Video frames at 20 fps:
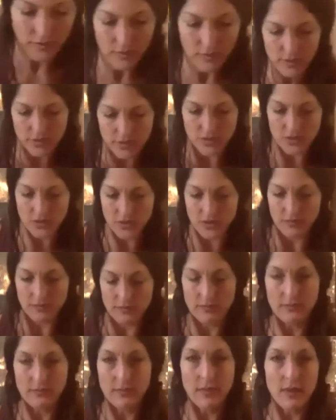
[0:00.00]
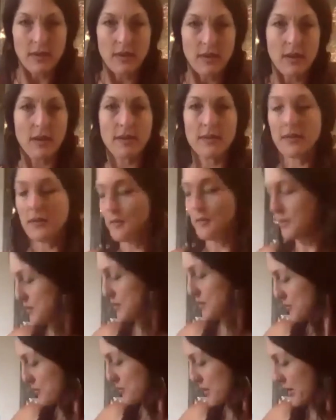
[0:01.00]
which those
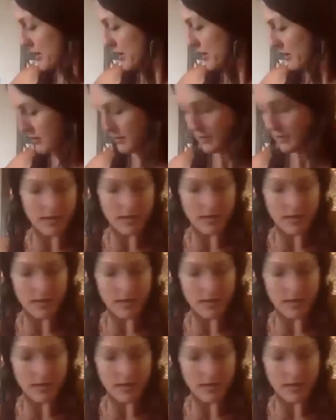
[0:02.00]
are rare. I've